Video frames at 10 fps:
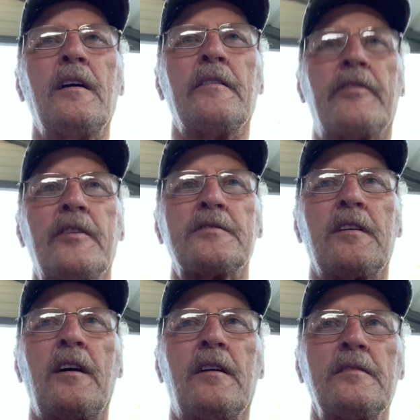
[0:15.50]
First
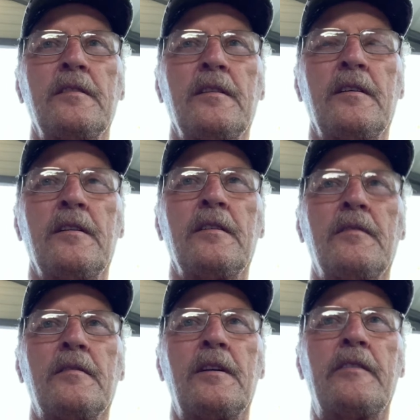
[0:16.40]
out,
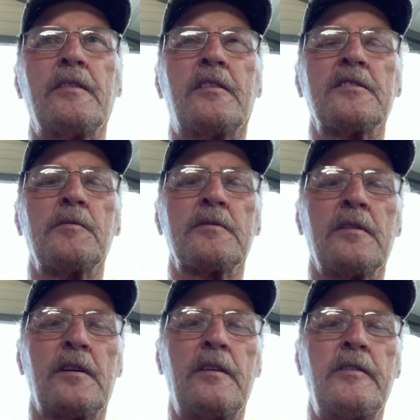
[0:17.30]
whenever a customer is
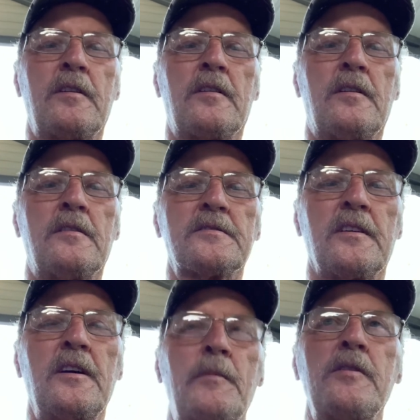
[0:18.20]
going to give you a call,
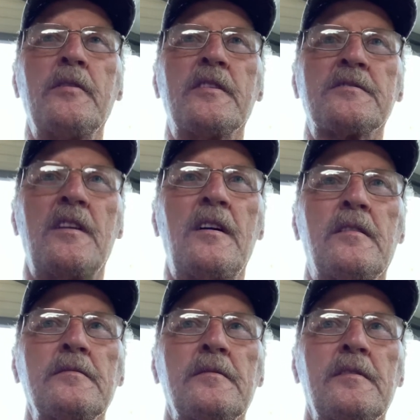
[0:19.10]
say, hey, my unit's
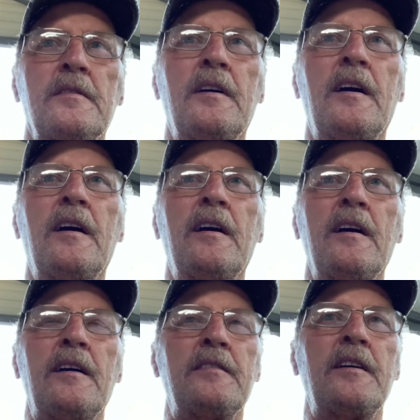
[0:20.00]
down,
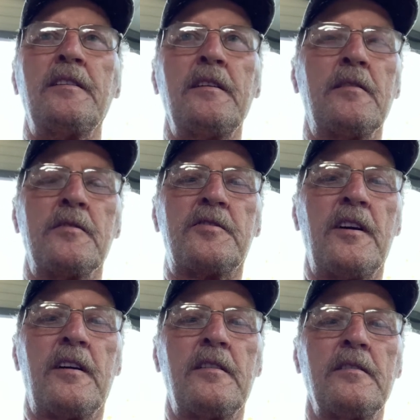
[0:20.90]
and they didn't go
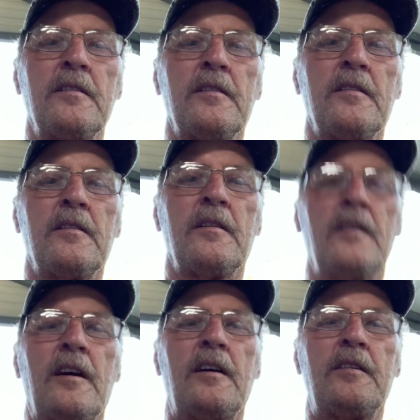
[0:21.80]
check it,
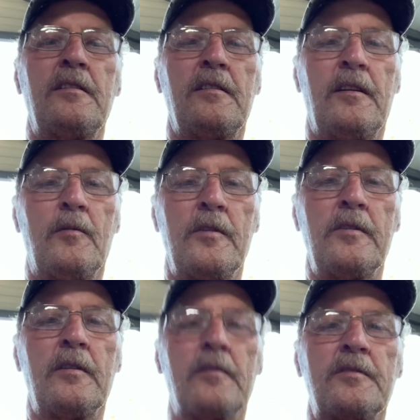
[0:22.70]
and they want you
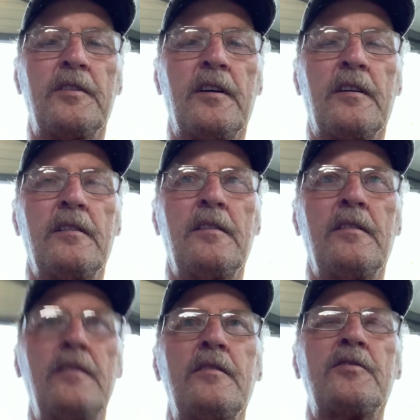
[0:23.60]
to go check it,
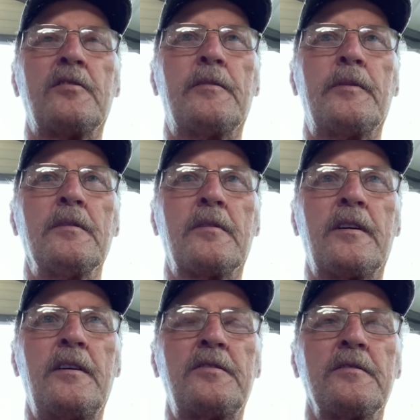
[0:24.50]
you show up on
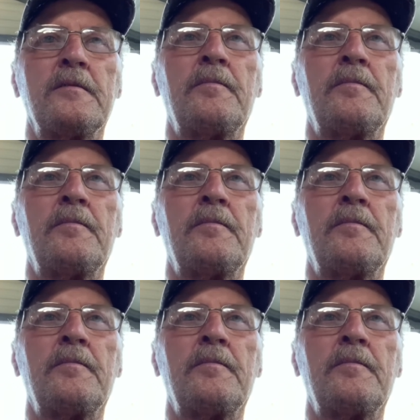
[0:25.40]
location,